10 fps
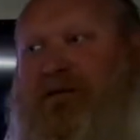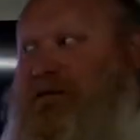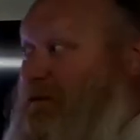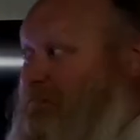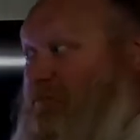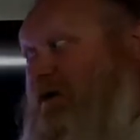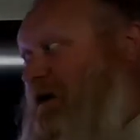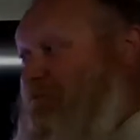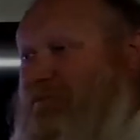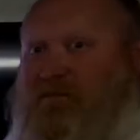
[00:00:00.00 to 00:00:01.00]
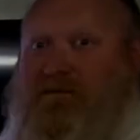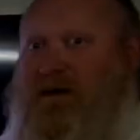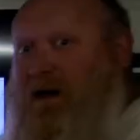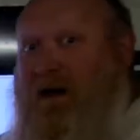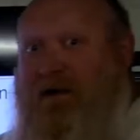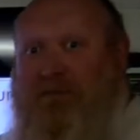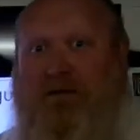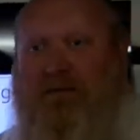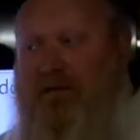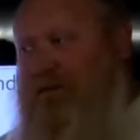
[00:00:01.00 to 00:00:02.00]
Now, if your neighbor is a cop and
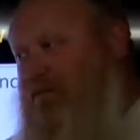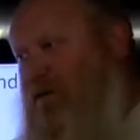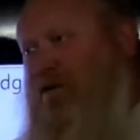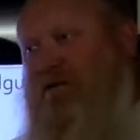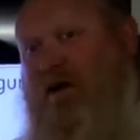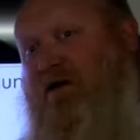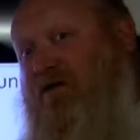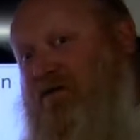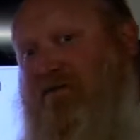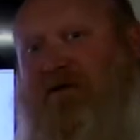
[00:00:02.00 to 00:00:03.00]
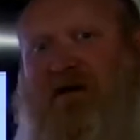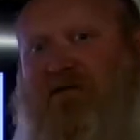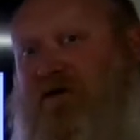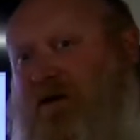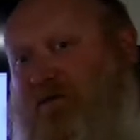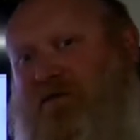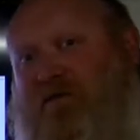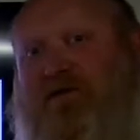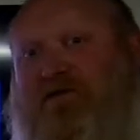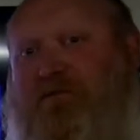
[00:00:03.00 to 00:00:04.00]
he says, well, no, you can have it wherever
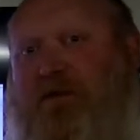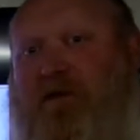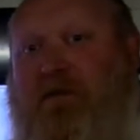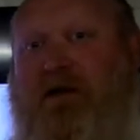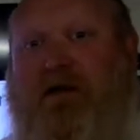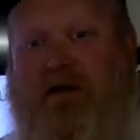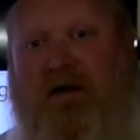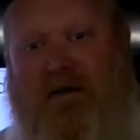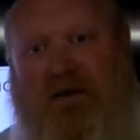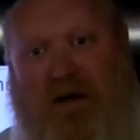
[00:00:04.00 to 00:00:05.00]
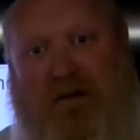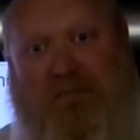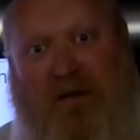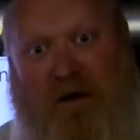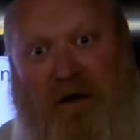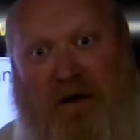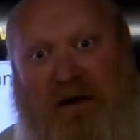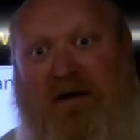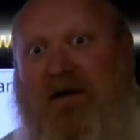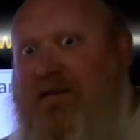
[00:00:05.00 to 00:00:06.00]
you get your permit, I'm sorry.
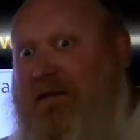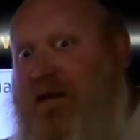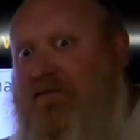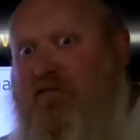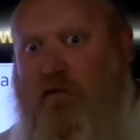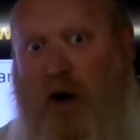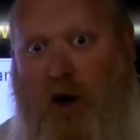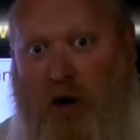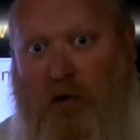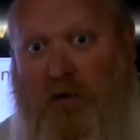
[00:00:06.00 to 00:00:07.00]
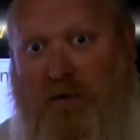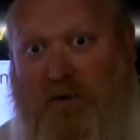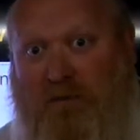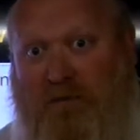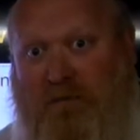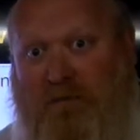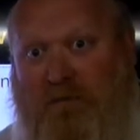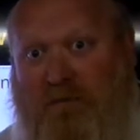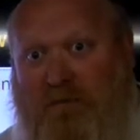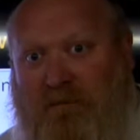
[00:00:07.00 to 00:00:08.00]
That is wrong.
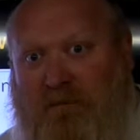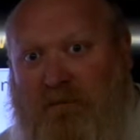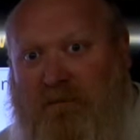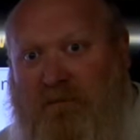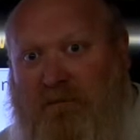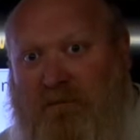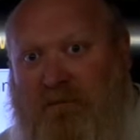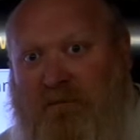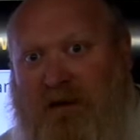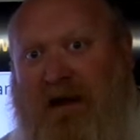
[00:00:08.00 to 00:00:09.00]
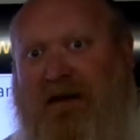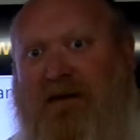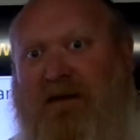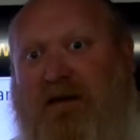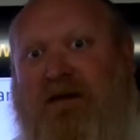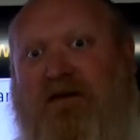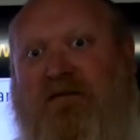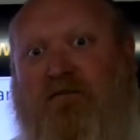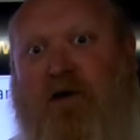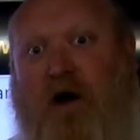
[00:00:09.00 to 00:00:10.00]
That is
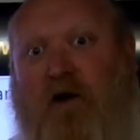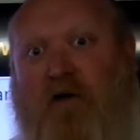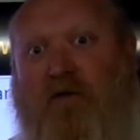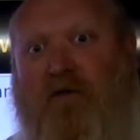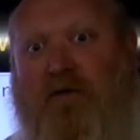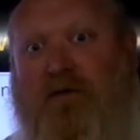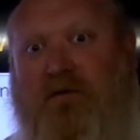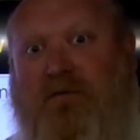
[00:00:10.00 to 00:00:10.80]
wrong.